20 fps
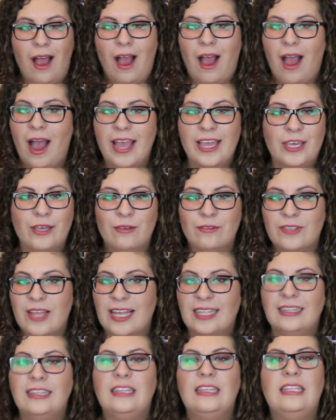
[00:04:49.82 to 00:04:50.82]
I use
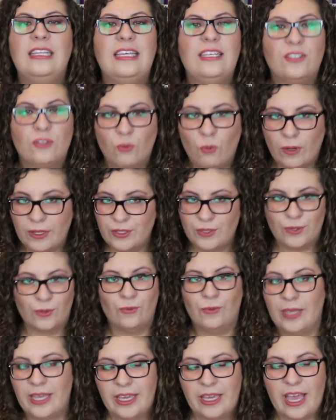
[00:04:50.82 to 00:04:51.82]
at least once a
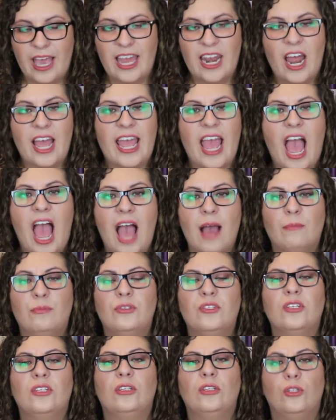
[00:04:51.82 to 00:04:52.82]
week, and I
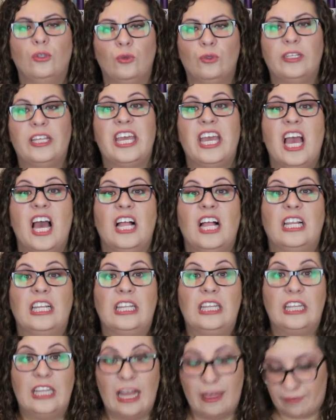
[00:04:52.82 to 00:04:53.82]
absolutely
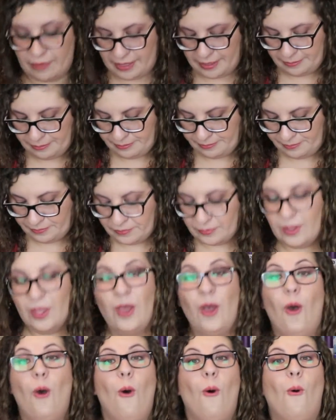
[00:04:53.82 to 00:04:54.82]
love it.
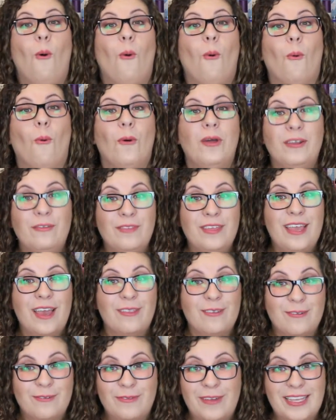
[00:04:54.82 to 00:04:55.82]
One of the
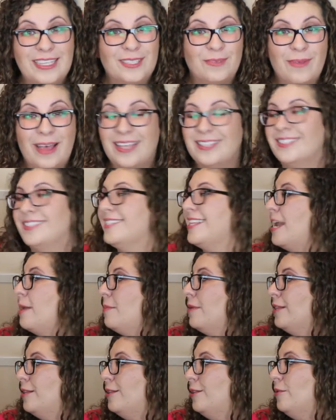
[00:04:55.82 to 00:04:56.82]
other face masks that
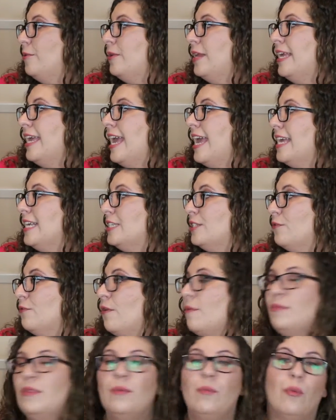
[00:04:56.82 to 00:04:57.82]
I'm including is
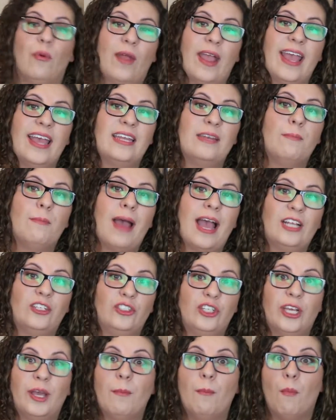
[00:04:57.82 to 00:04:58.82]
from the brand
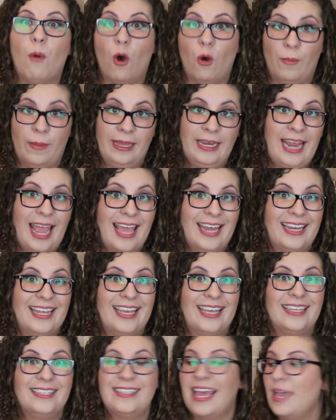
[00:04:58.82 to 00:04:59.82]
Magic Moment. It
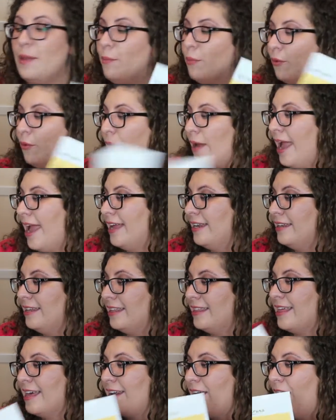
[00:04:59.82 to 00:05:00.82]
is a brand
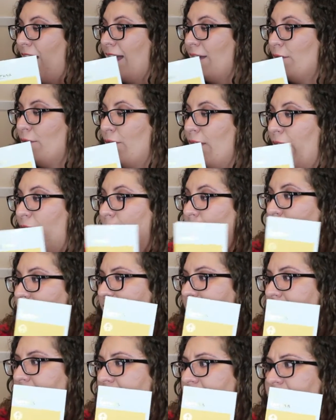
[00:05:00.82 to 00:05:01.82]
that I
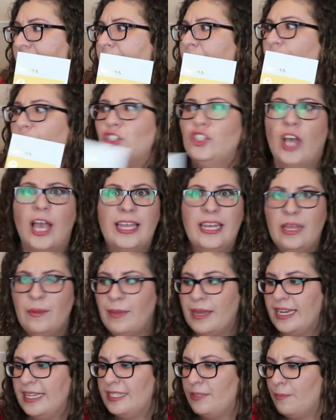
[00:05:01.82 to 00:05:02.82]
found in China,
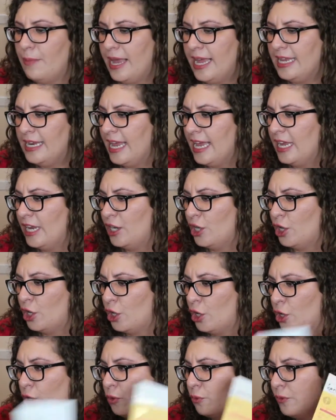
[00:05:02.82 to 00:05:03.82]
but it's made in
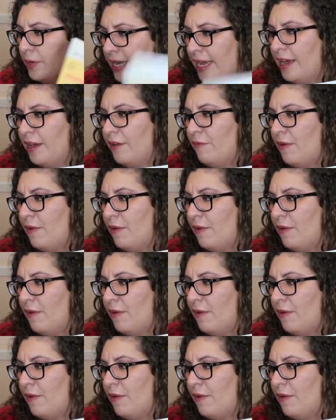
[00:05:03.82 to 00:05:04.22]
Korea,